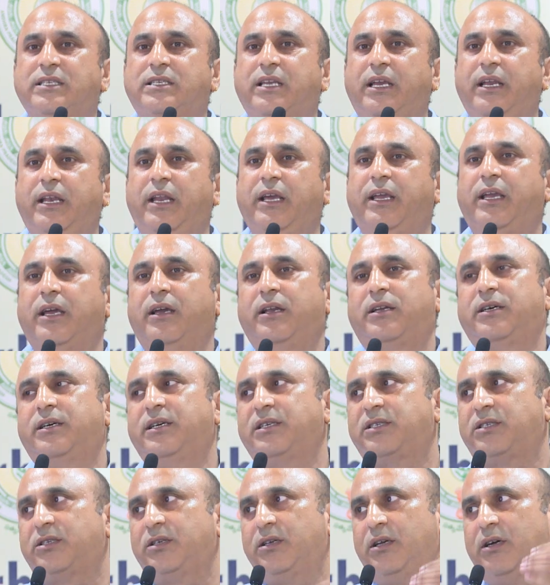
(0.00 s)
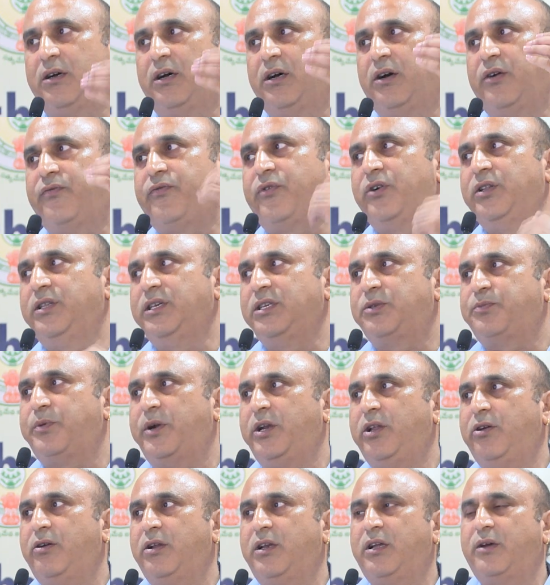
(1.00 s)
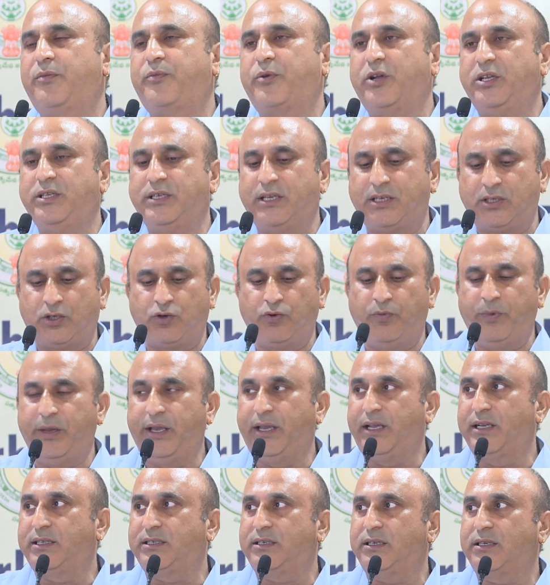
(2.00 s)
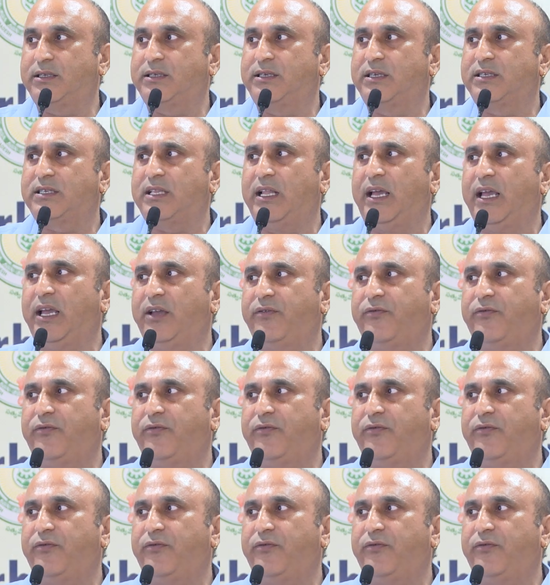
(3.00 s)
say indicators for this particular projects to make it success. Like,